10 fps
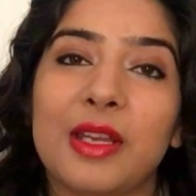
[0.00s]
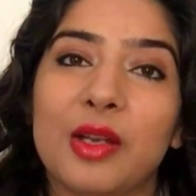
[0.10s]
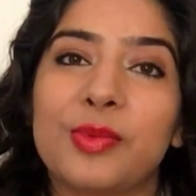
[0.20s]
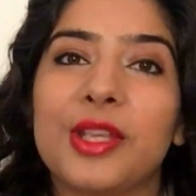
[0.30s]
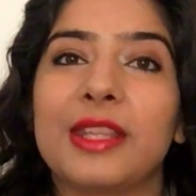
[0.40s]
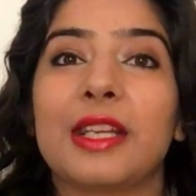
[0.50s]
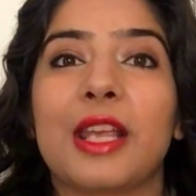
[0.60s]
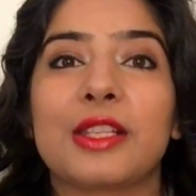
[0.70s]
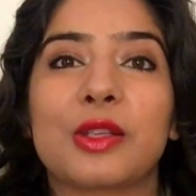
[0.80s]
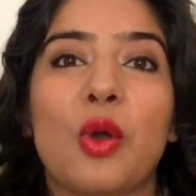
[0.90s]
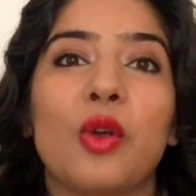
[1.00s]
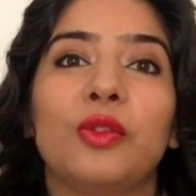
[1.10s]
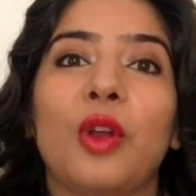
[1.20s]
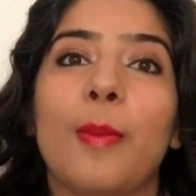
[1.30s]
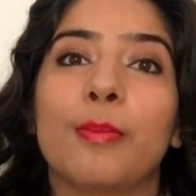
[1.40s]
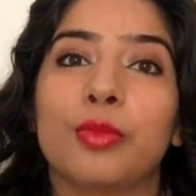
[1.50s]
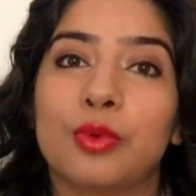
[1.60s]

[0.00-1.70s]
makeup set that I scored from